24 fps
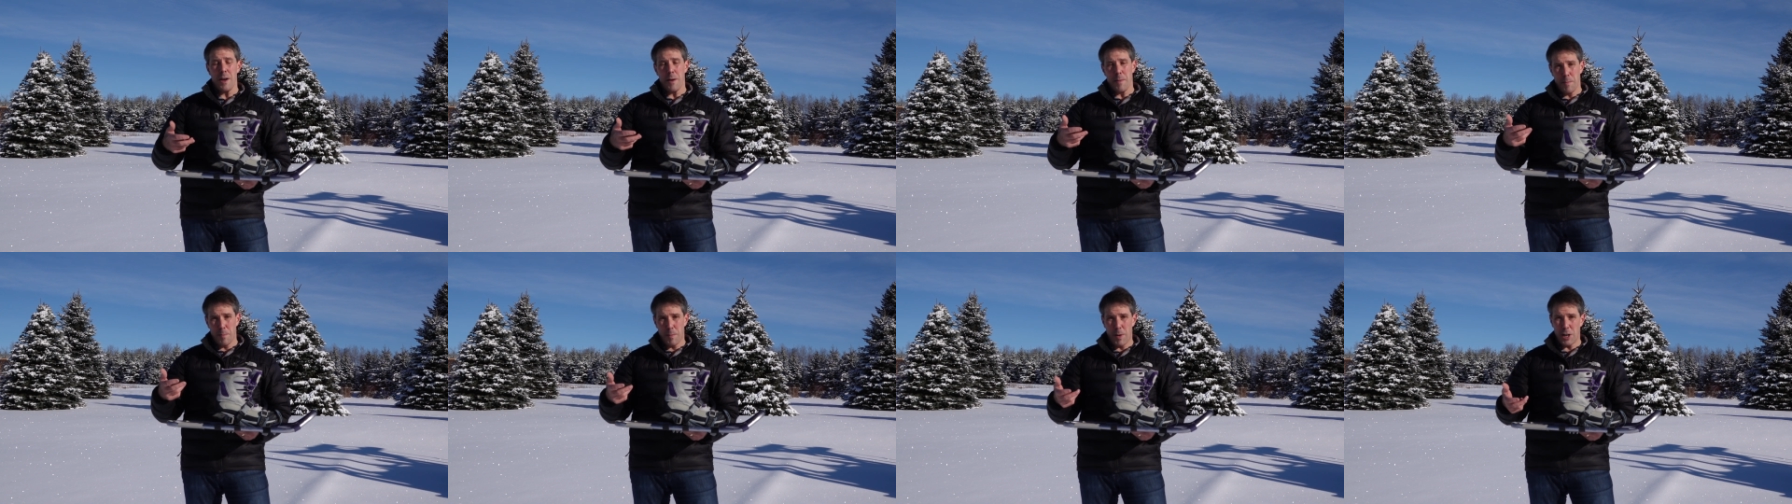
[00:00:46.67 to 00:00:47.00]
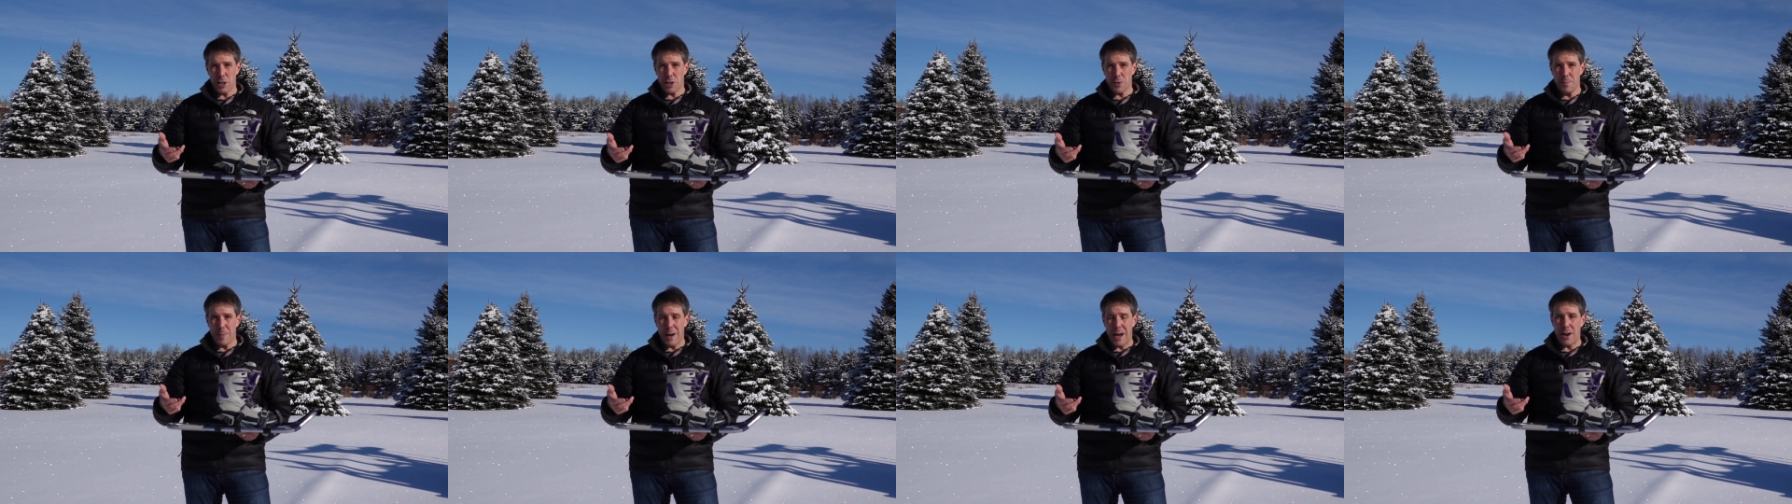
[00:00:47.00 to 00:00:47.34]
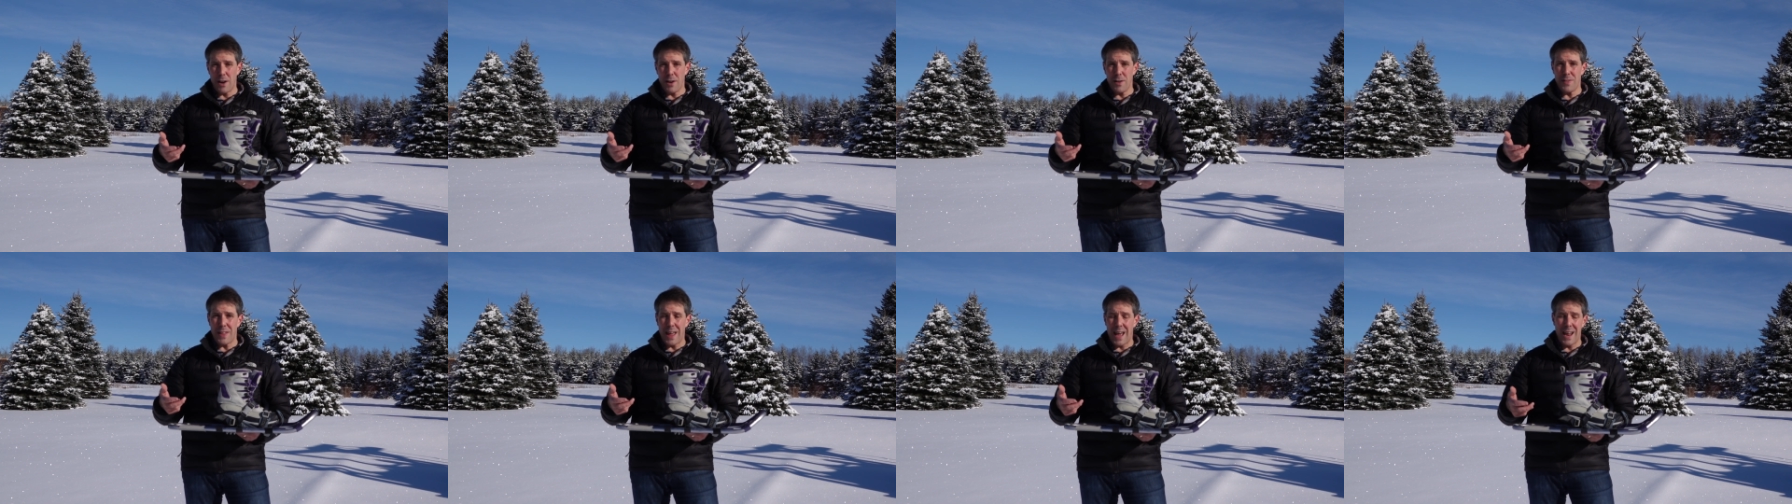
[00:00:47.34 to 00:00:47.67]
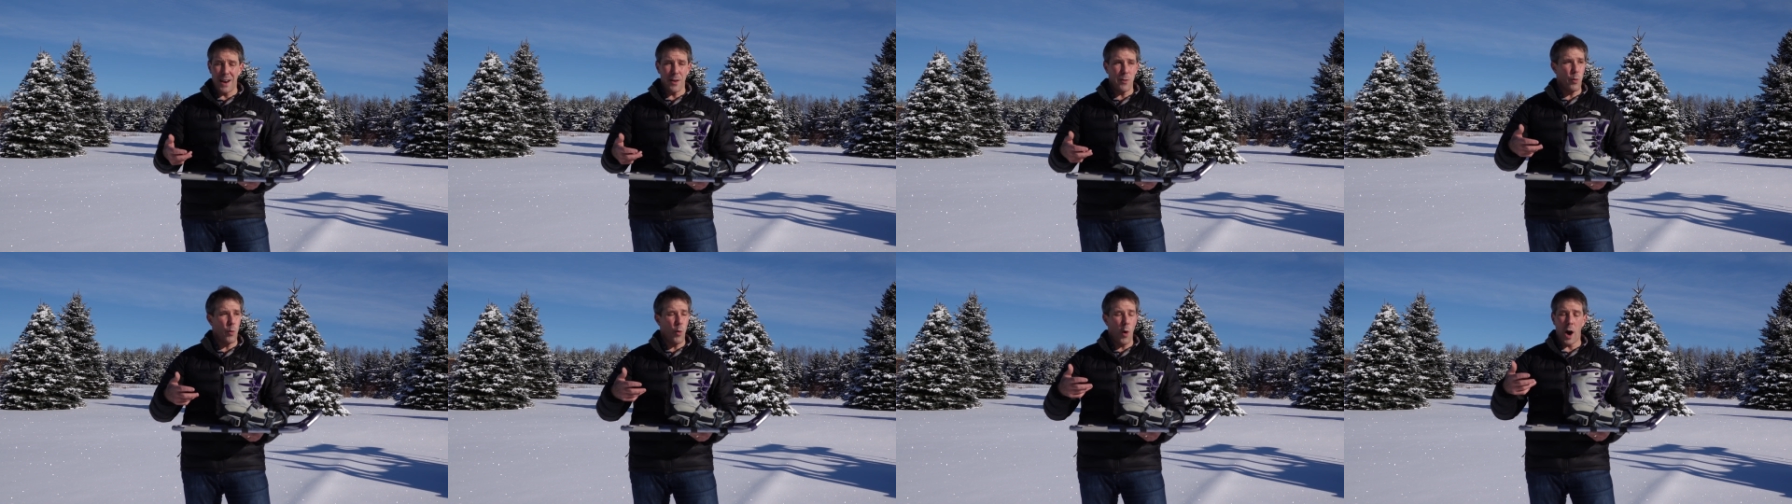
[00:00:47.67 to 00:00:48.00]
much better
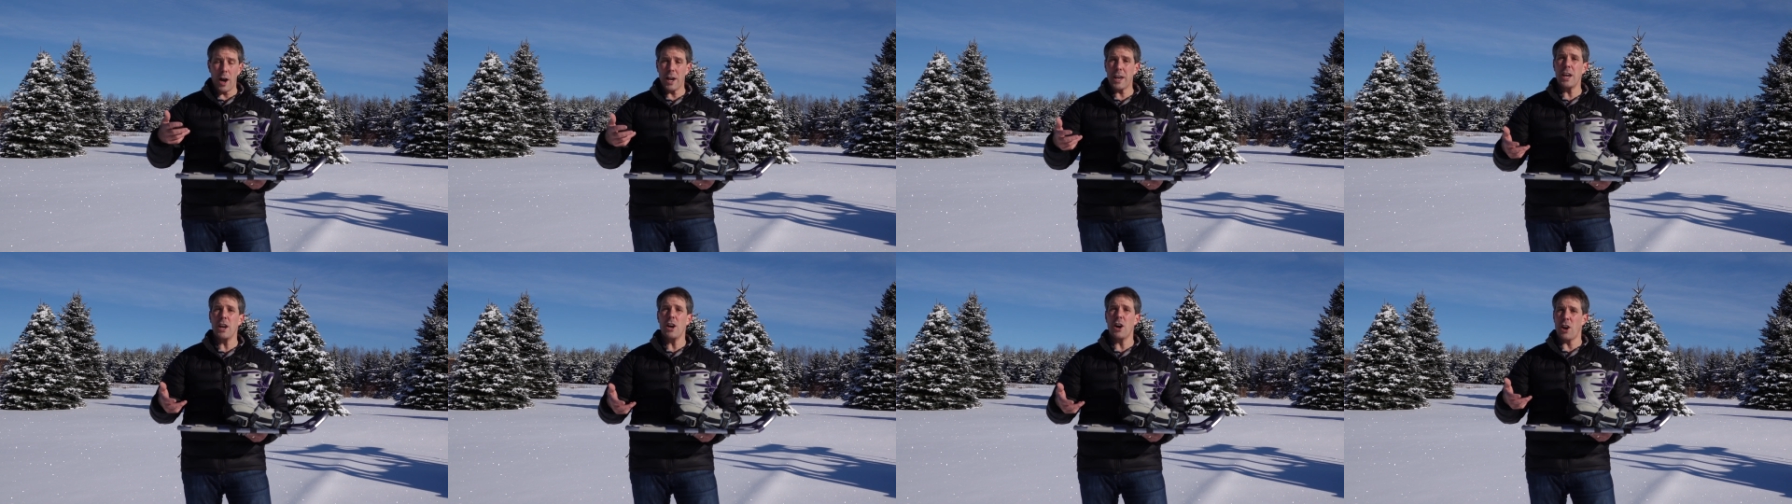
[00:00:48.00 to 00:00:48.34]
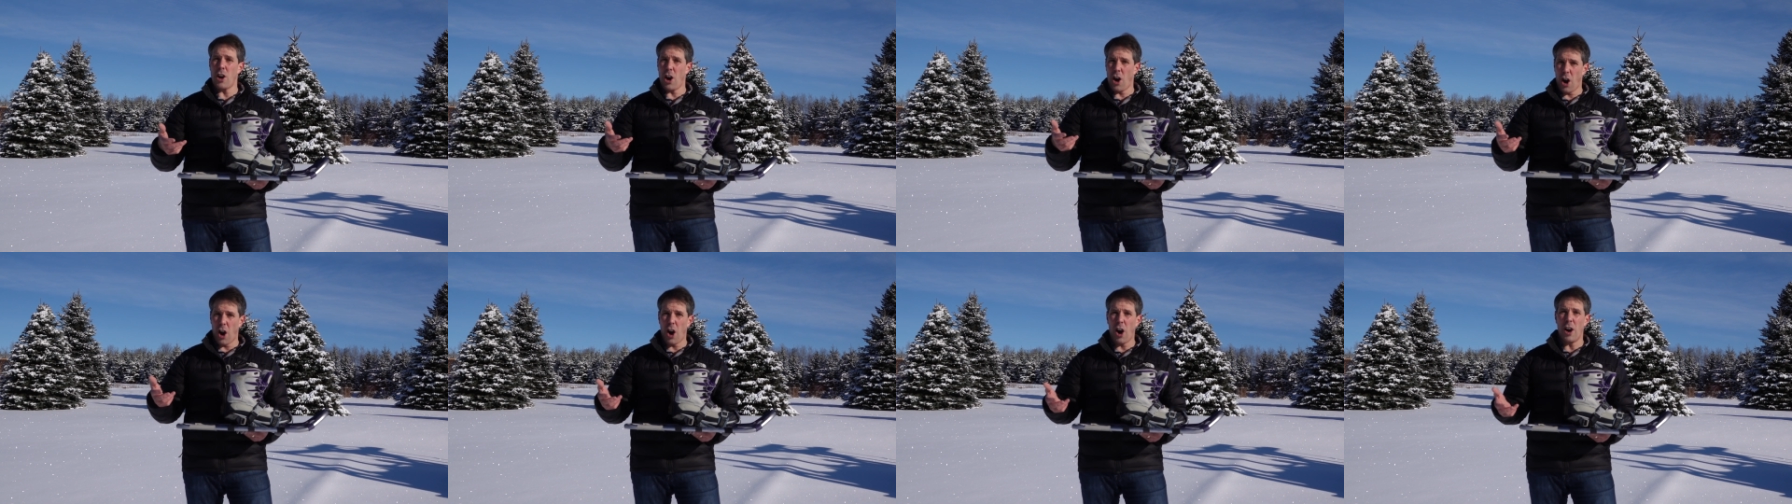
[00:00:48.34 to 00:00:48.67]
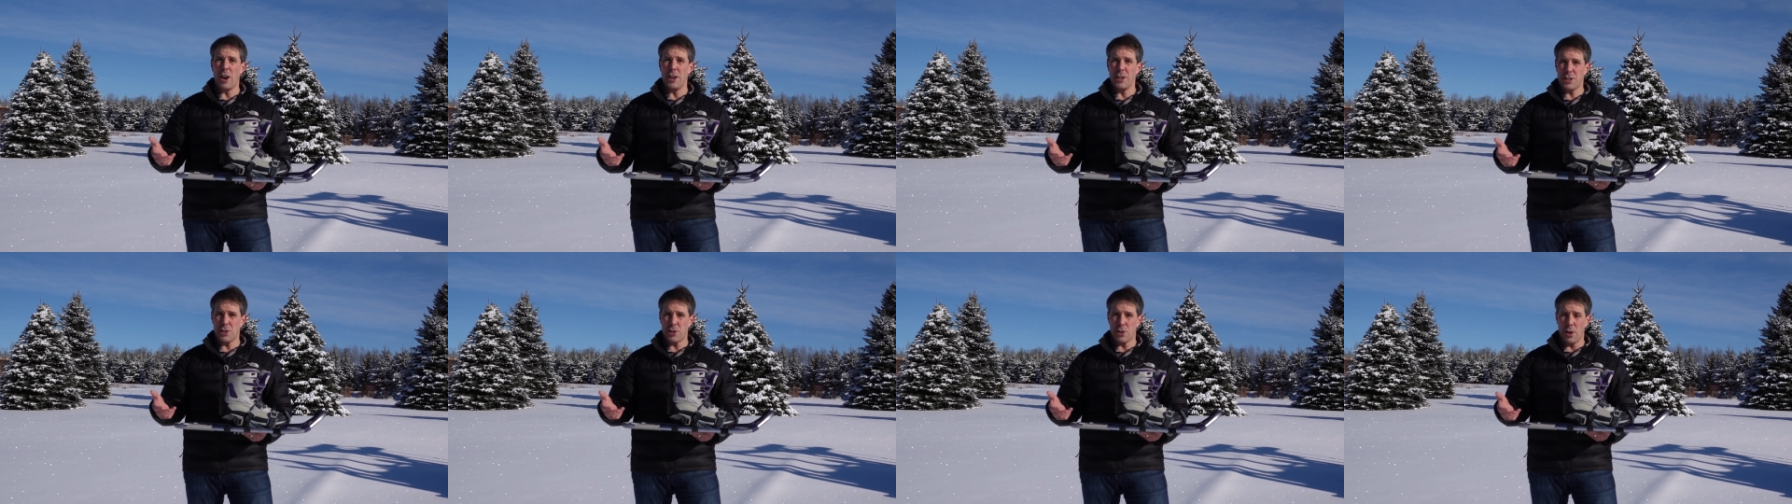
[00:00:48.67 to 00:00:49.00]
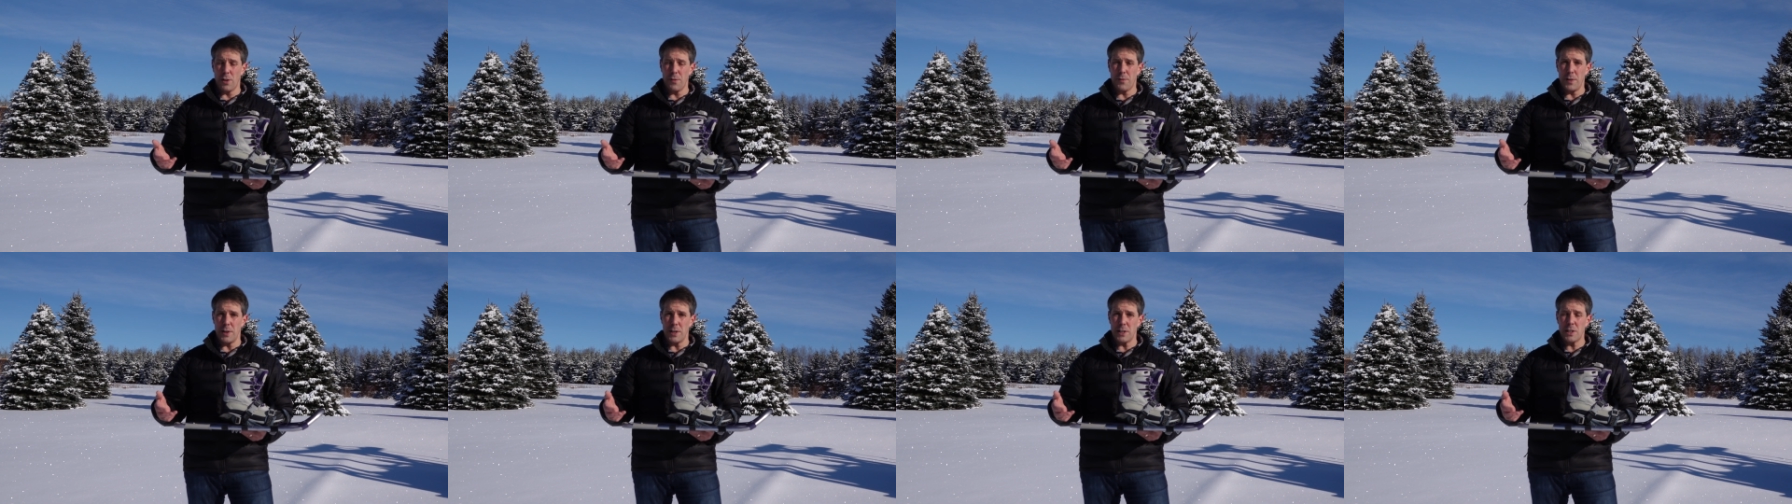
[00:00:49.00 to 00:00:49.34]
than walking on a hard
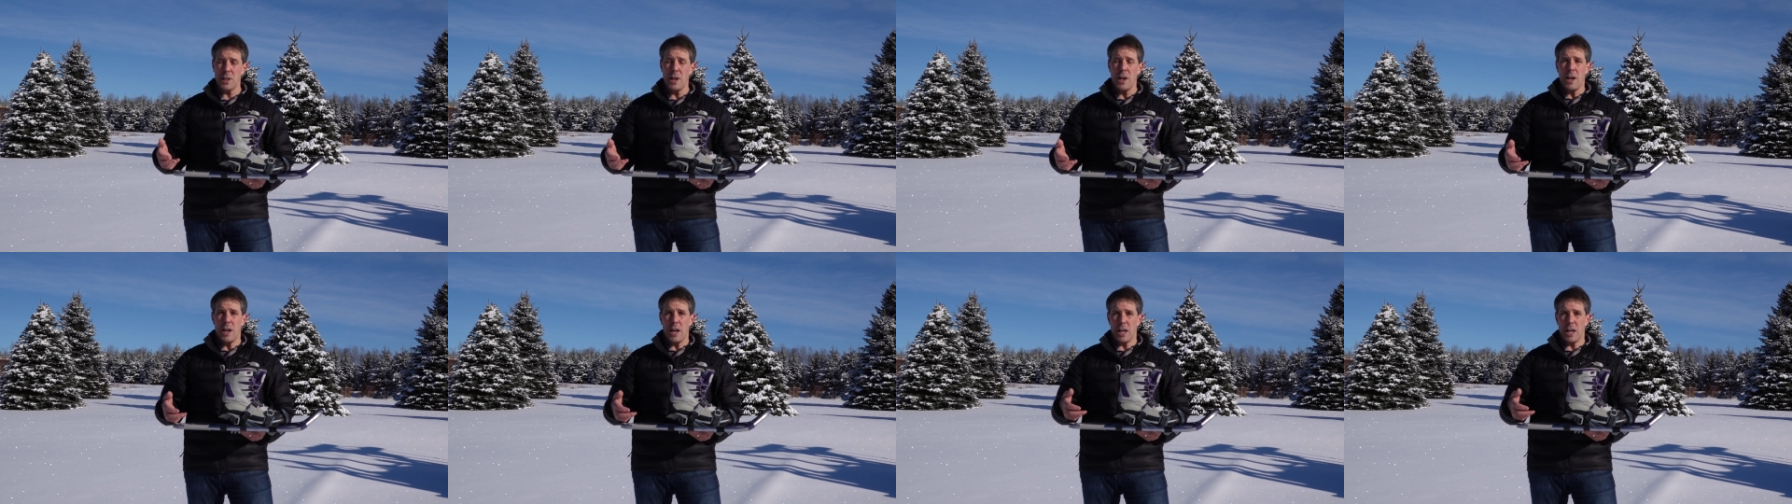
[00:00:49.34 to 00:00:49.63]
surface,